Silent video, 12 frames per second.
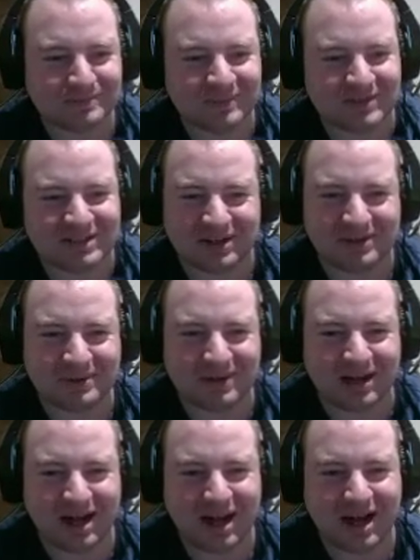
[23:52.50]
So
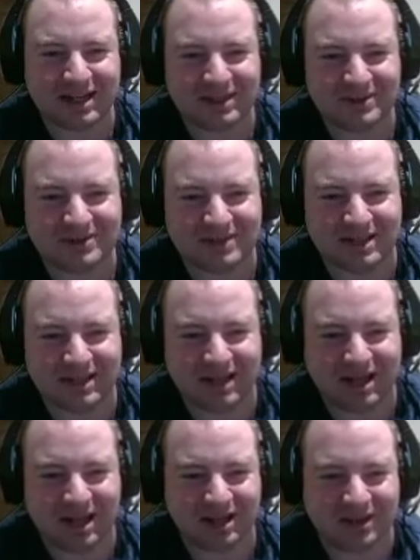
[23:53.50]
I usually
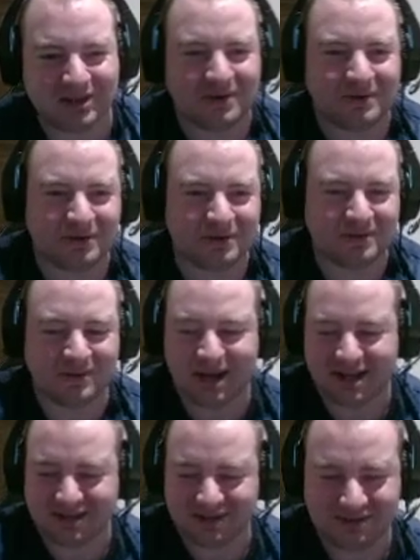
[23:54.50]
don't do that
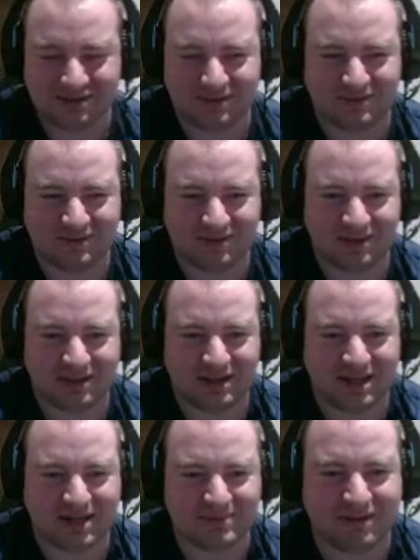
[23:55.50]

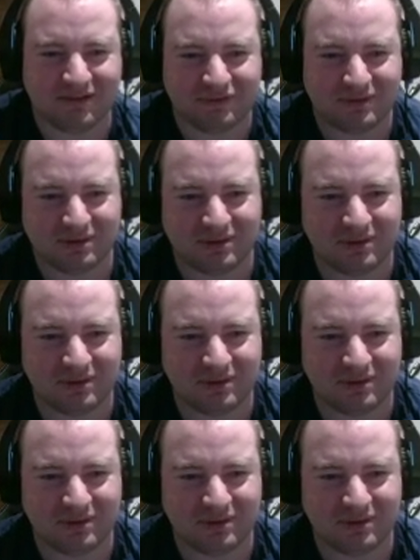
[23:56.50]
in a marathon.